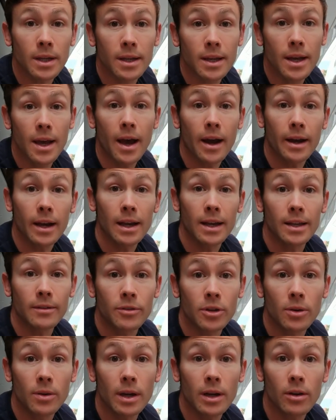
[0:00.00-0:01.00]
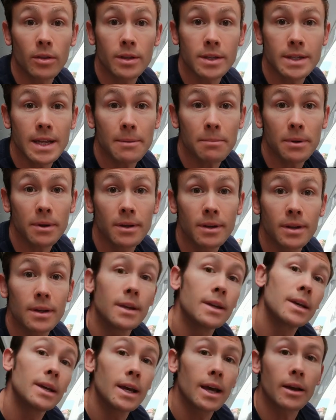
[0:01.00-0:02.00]
it. I'm going to leave you here on the step.
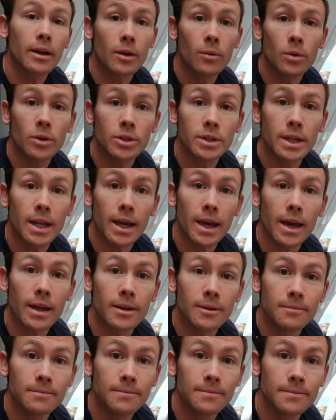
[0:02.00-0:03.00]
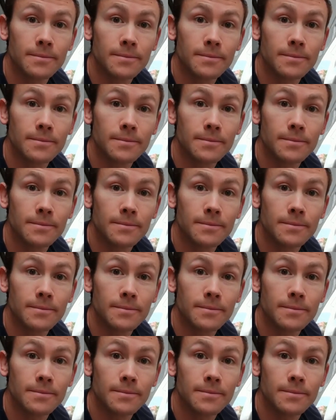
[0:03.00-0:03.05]
I'm going to wash the deckhead.